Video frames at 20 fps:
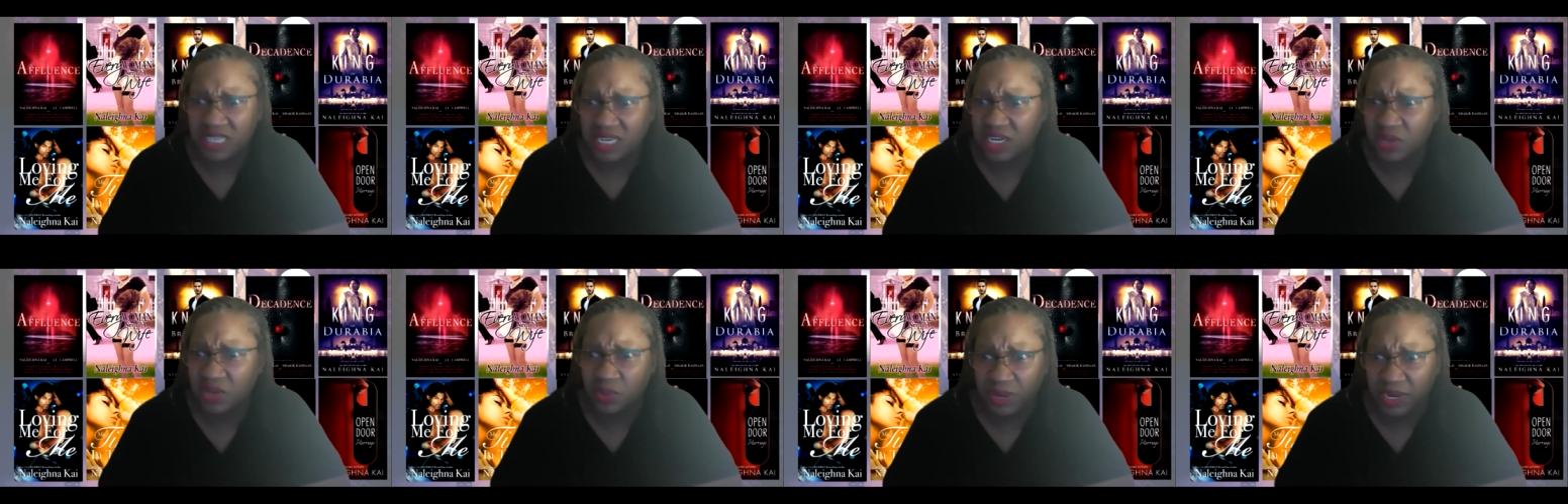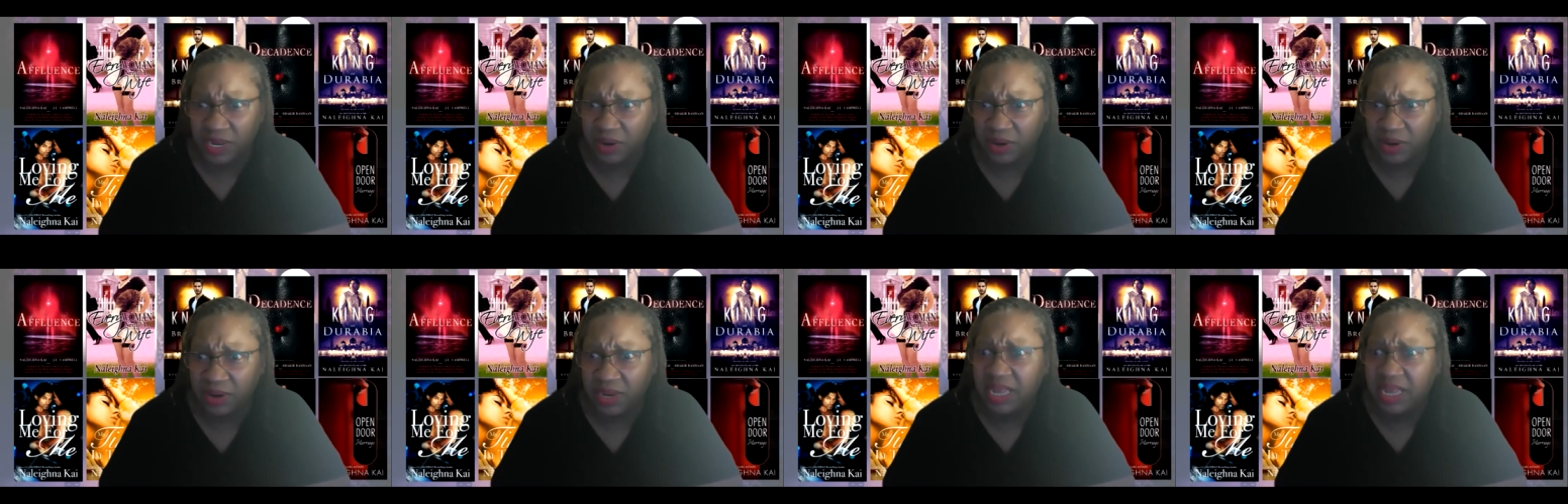
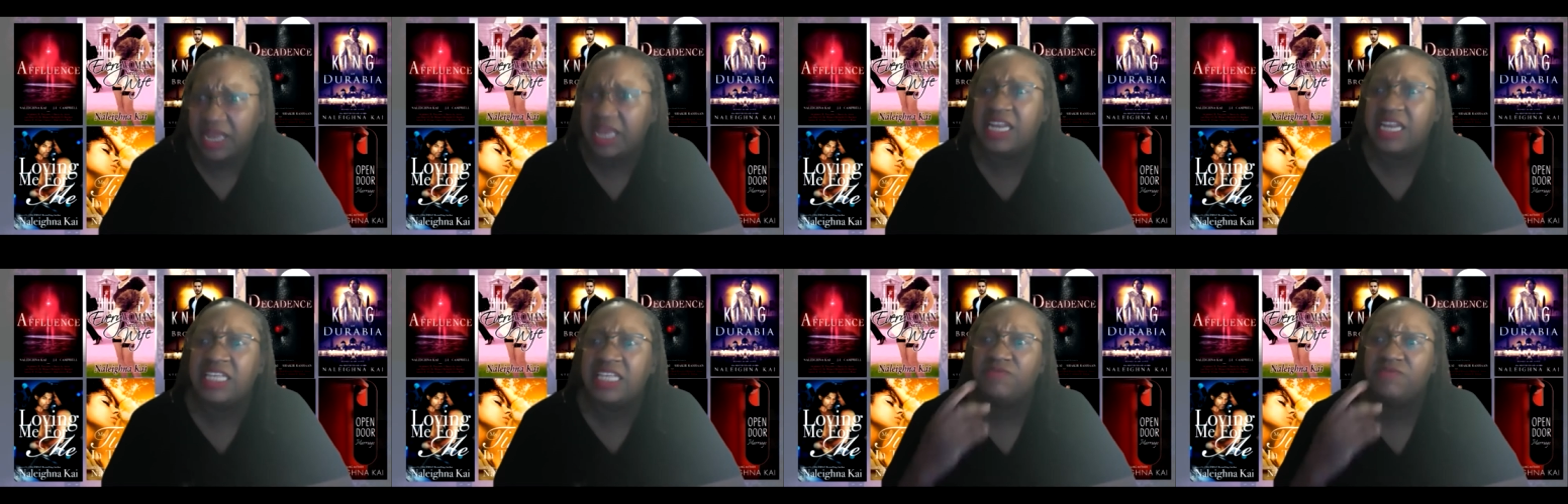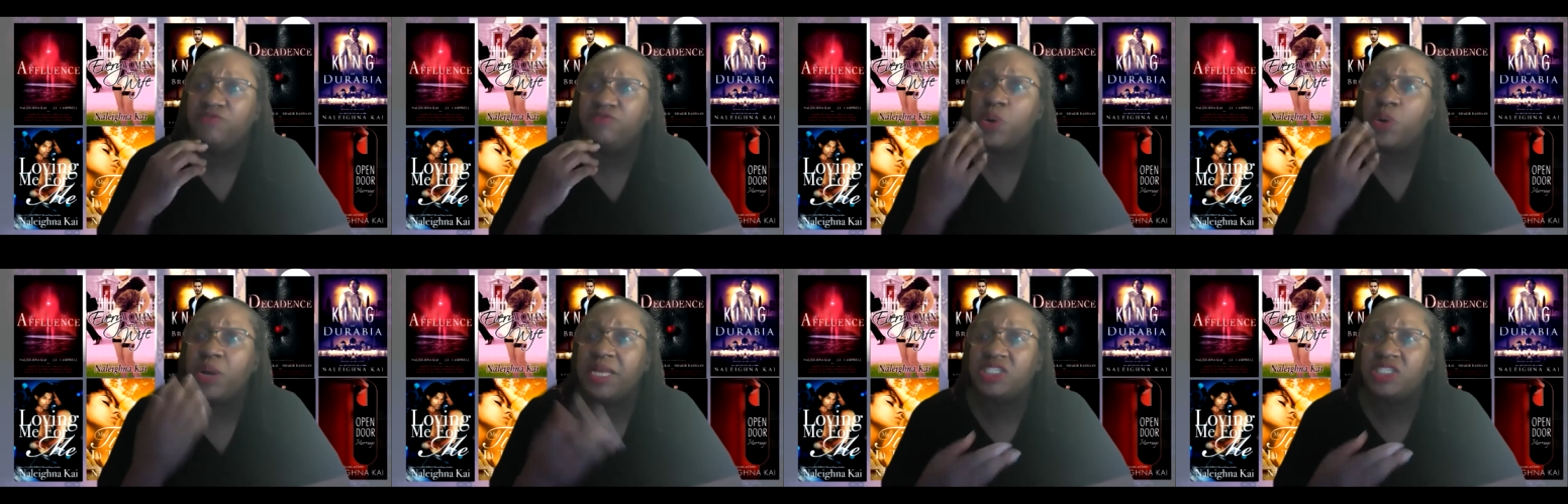anywhere. It is
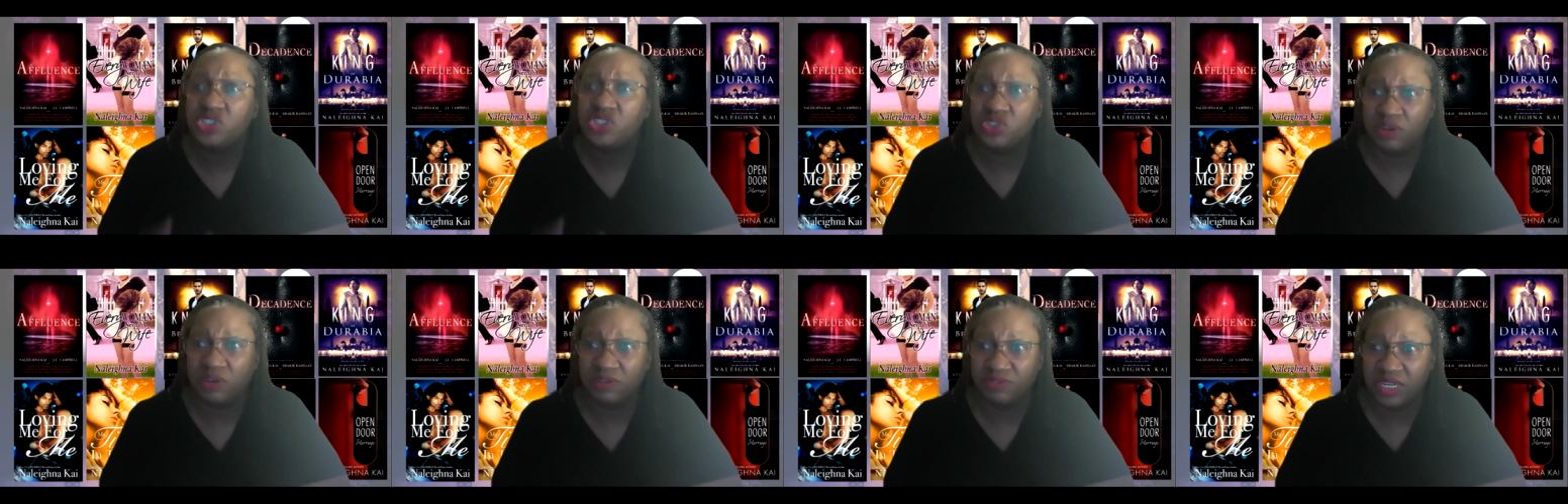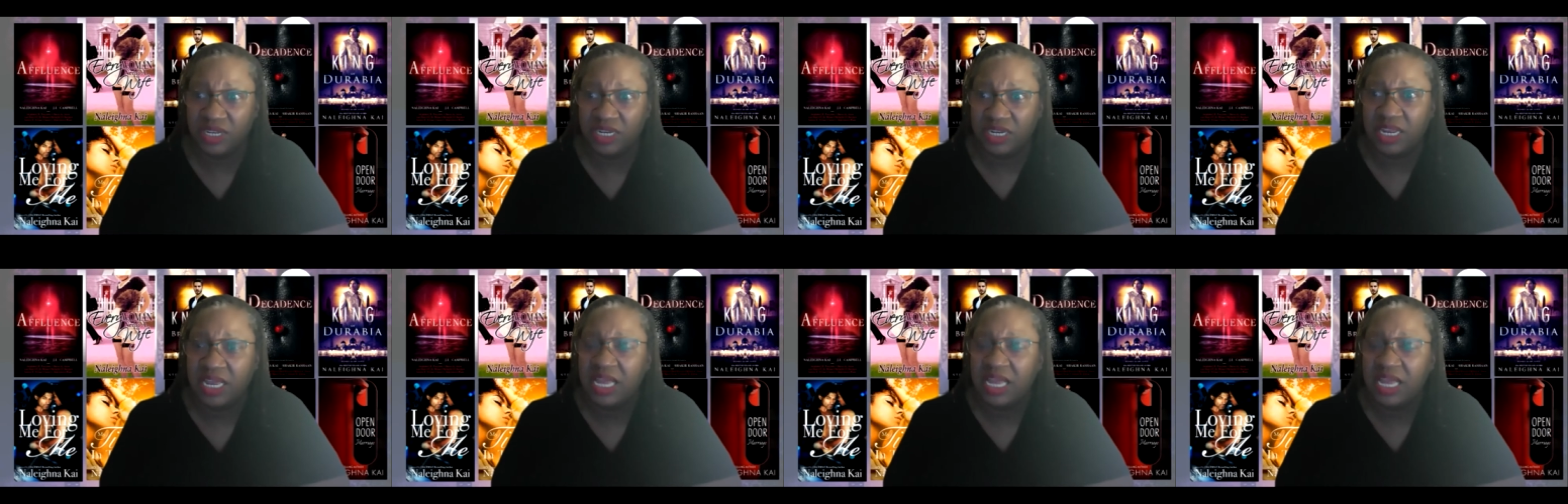voice driven.